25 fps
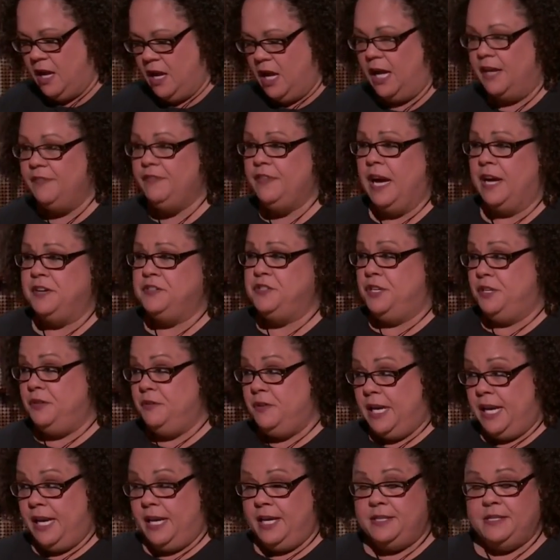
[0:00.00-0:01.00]
I've got two
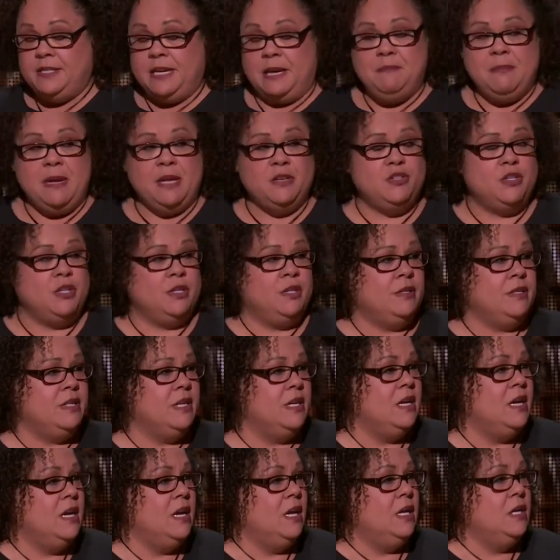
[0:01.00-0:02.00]
kids I mentioned,
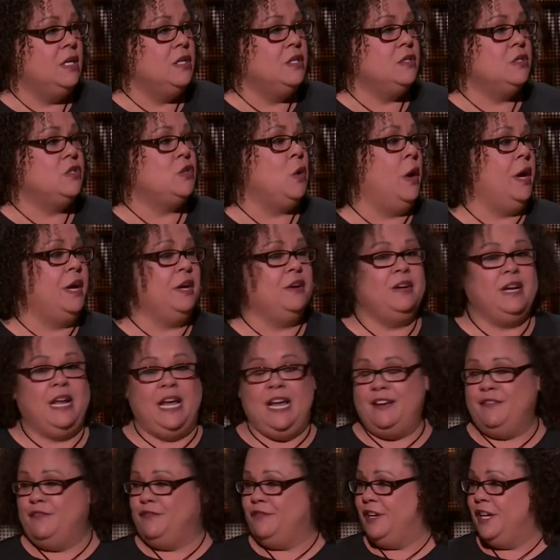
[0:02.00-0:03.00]
Sawyer and
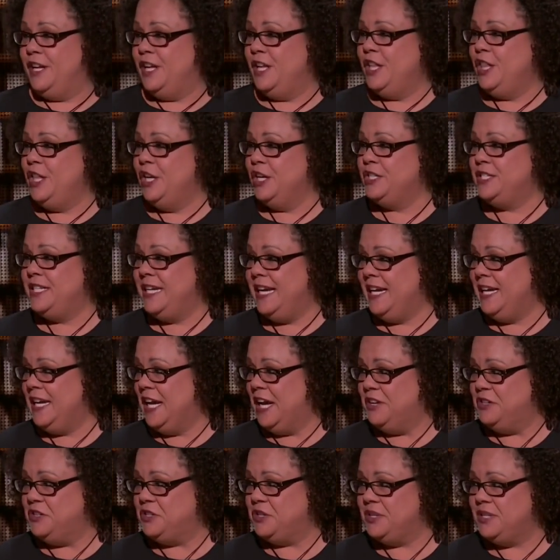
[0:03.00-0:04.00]
Avery. They're
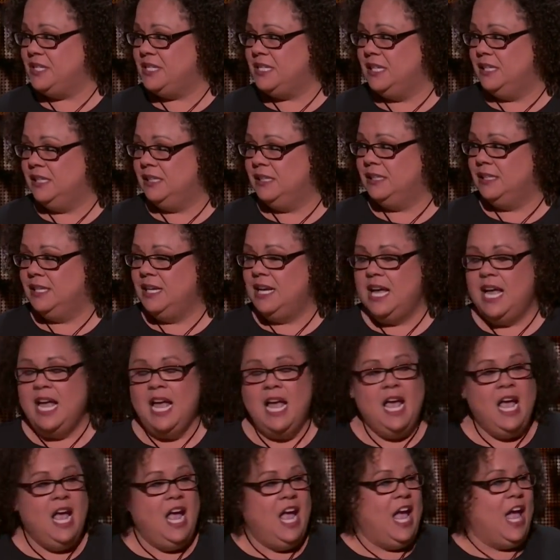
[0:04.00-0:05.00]
teenagers.
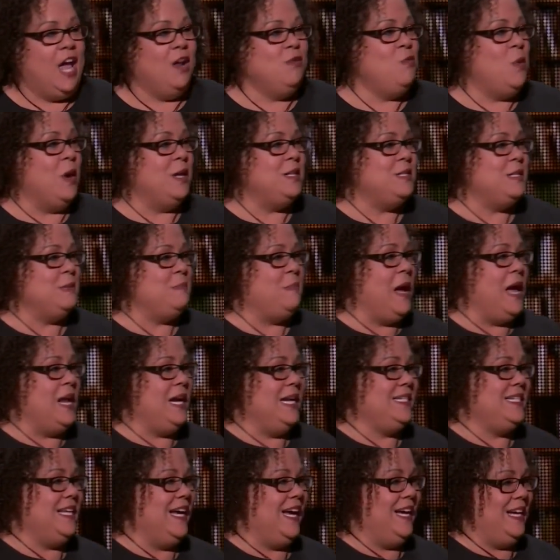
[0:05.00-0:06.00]
And once upon a
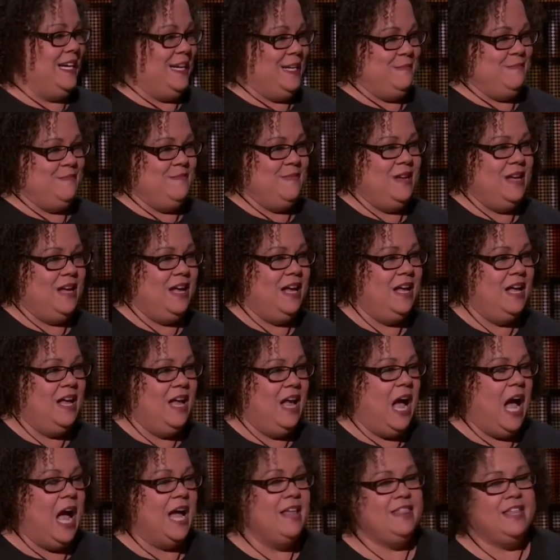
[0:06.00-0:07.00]
time,
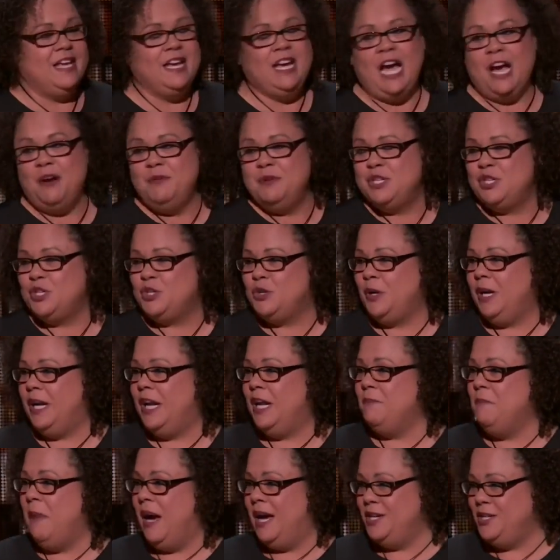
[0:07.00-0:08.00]
I think I was
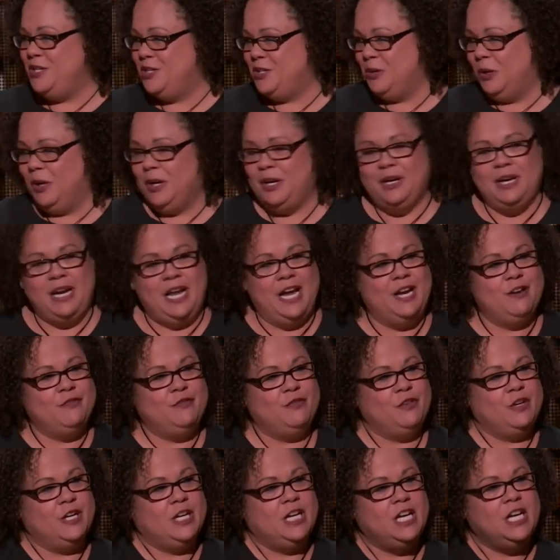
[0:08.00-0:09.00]
treating my Sawyer and
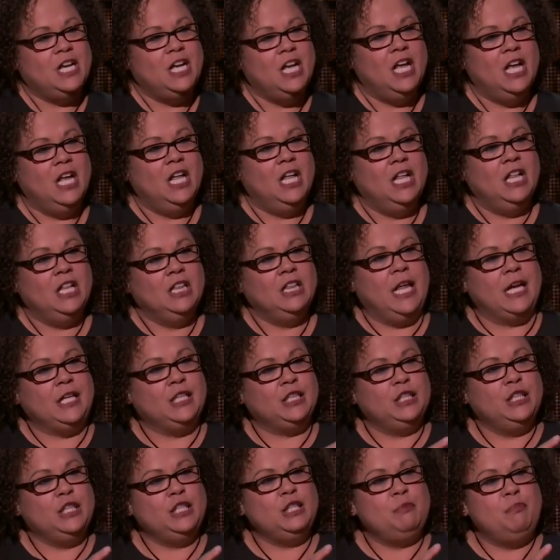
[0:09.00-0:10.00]
Avery like
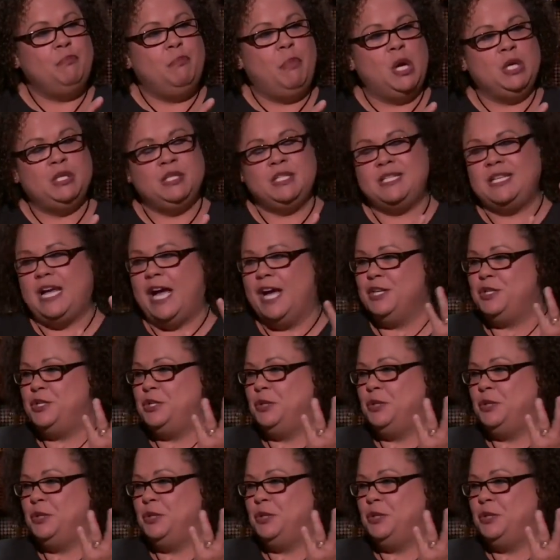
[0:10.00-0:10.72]
little bonsai